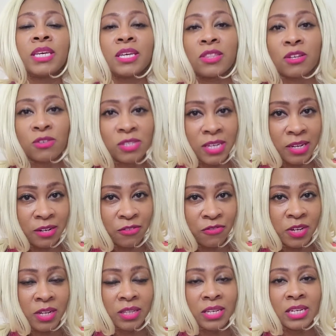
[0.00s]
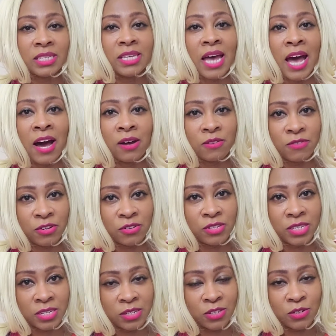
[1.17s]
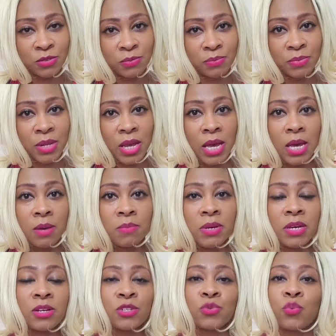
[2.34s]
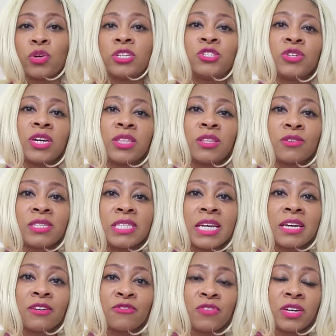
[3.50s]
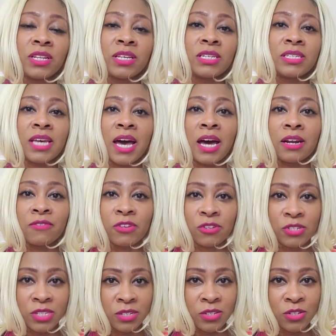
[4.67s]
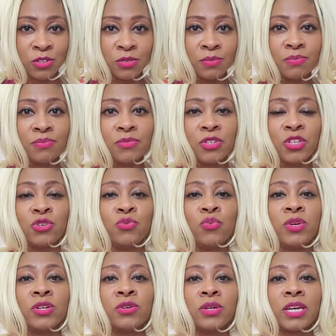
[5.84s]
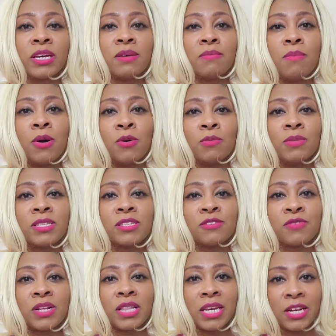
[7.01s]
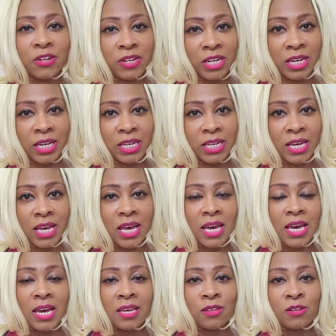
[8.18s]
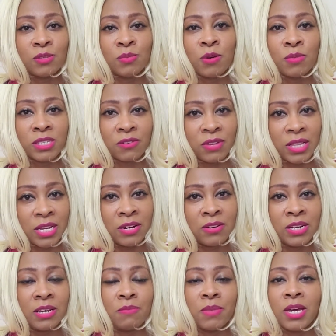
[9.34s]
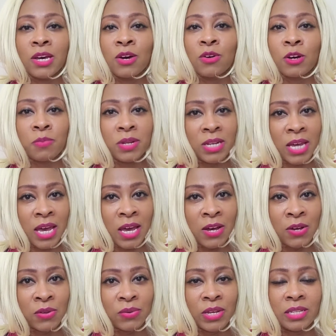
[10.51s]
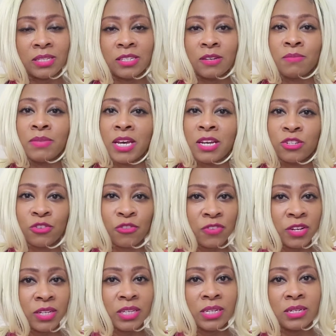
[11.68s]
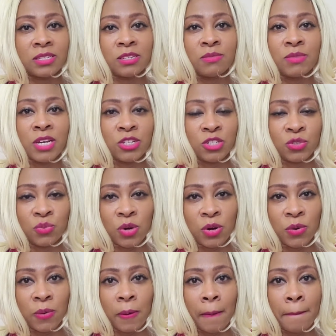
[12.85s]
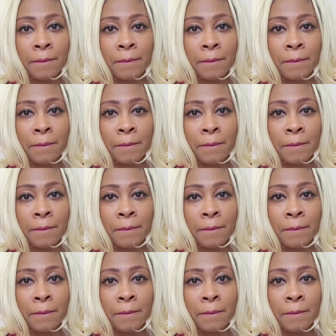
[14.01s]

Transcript: Get those negative feelings out of your system, because once you get those negative feelings out of your system, you will get moments of clarity. And those moments of clarity may go up and down, and some days you'll feel it and some days you won't.